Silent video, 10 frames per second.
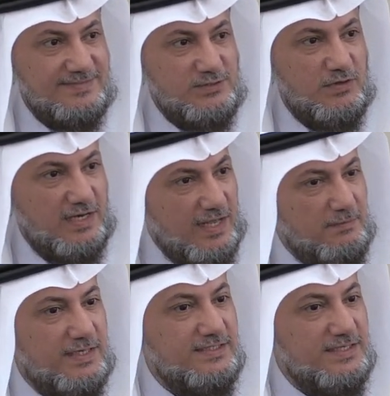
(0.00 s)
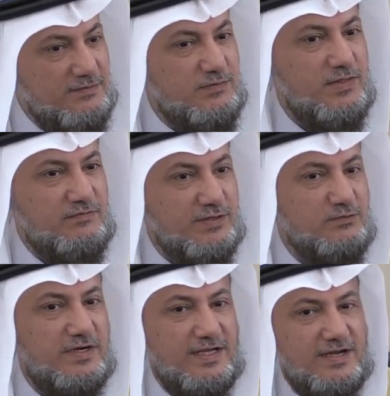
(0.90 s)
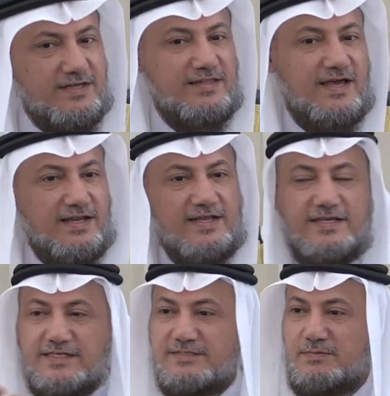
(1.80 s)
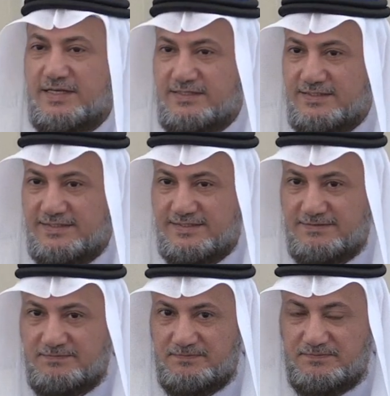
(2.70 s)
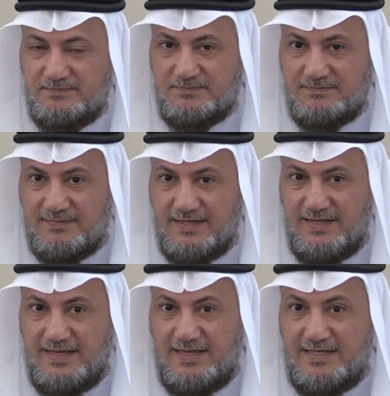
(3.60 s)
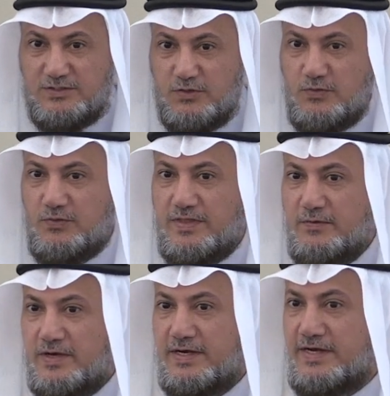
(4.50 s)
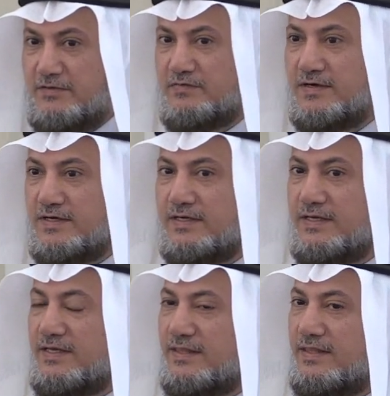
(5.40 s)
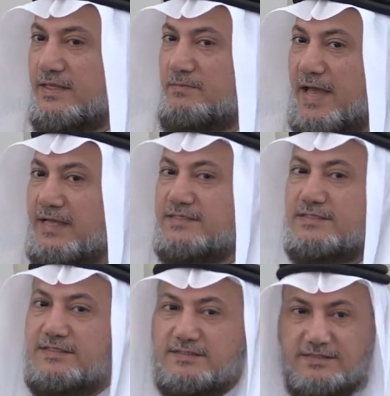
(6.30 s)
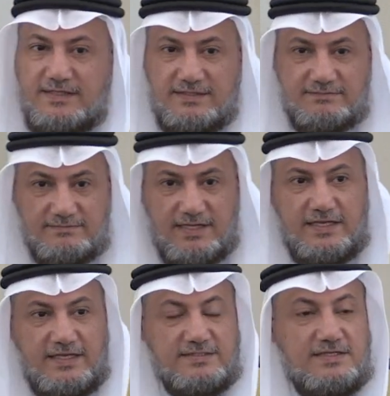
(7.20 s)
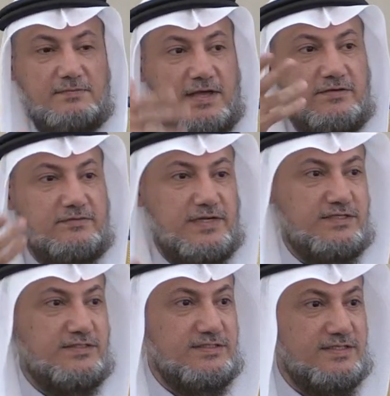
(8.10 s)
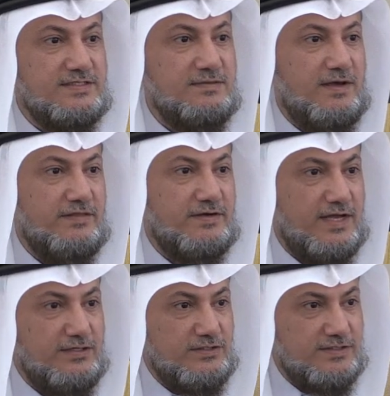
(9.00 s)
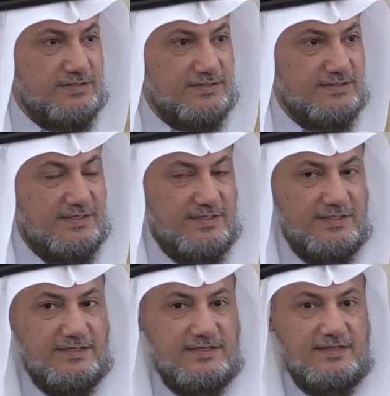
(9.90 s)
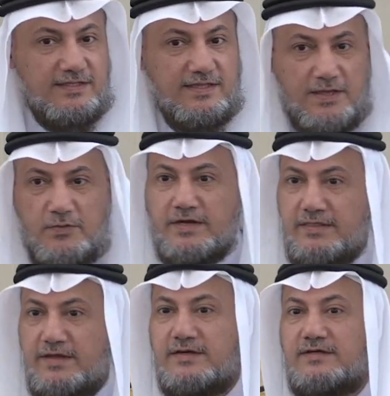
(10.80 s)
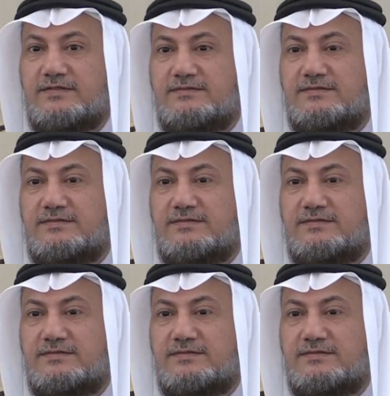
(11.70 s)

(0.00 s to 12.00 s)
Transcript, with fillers: So Allah Almighty give you the fatwa regarding that, and He explains. So they were never in the back seat, like in some other religions and some other cultures. They were there.